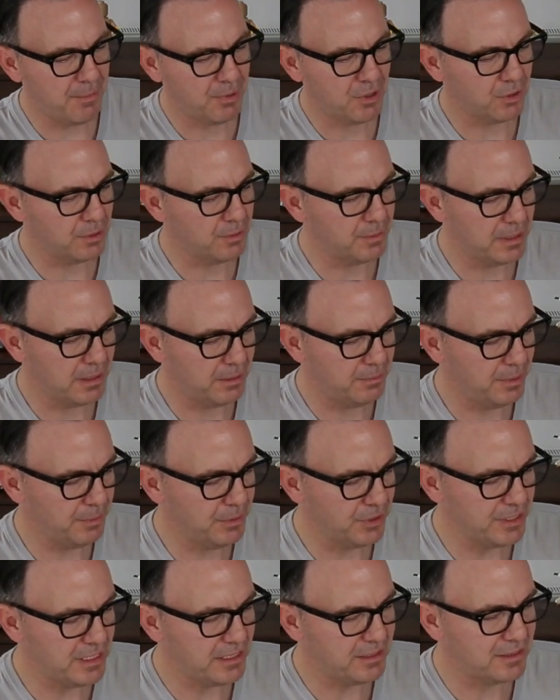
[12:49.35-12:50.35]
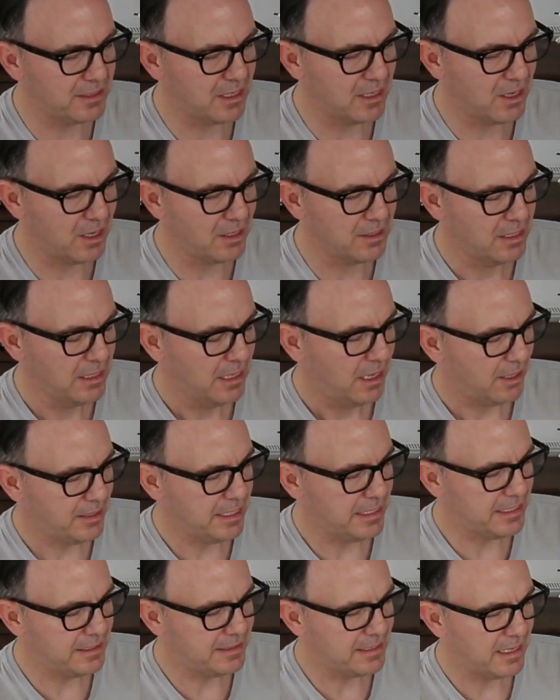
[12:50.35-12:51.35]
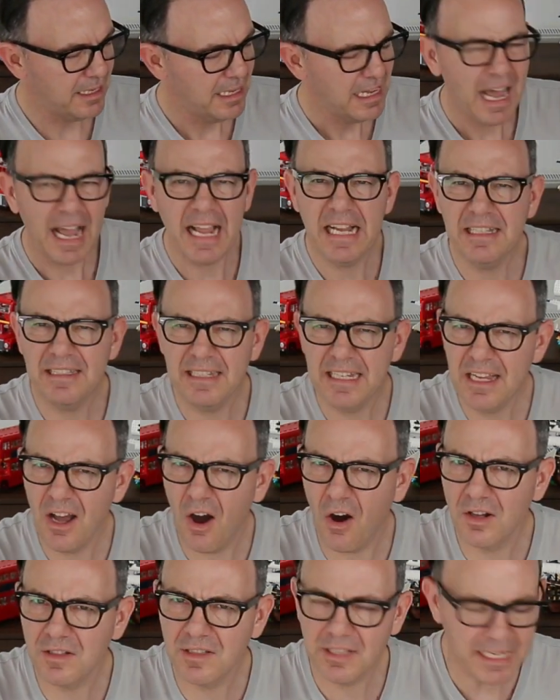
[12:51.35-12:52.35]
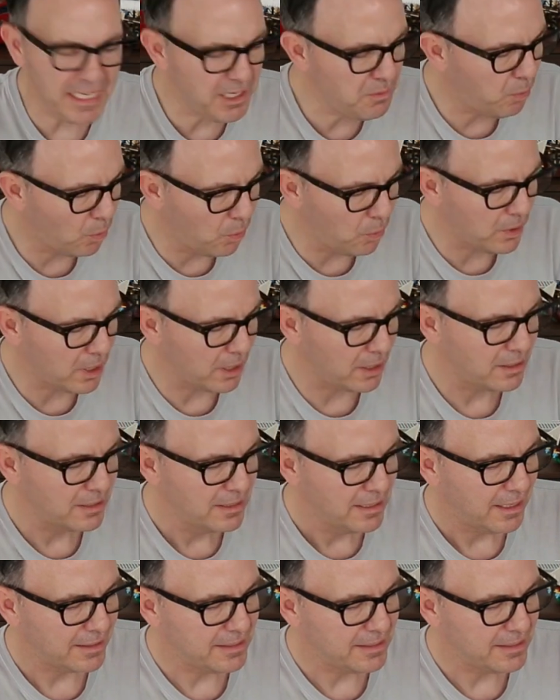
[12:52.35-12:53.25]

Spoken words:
We've got these, I think it's a ATRT Walker,